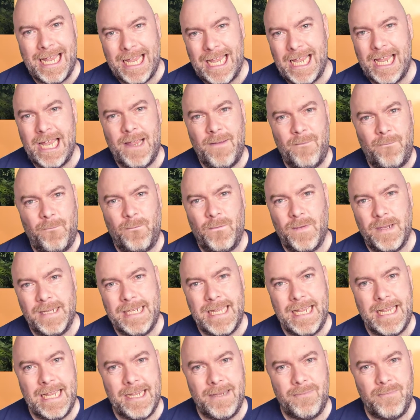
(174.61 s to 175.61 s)
if the
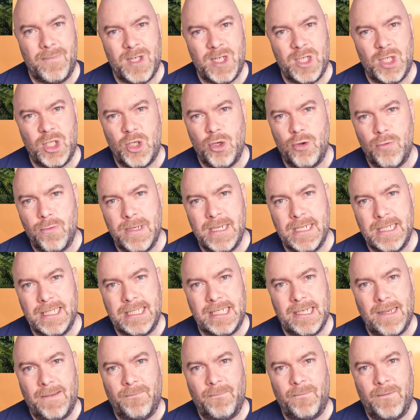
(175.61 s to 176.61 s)
game is doing
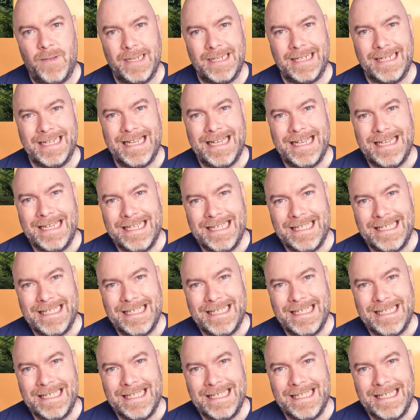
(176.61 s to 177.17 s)
something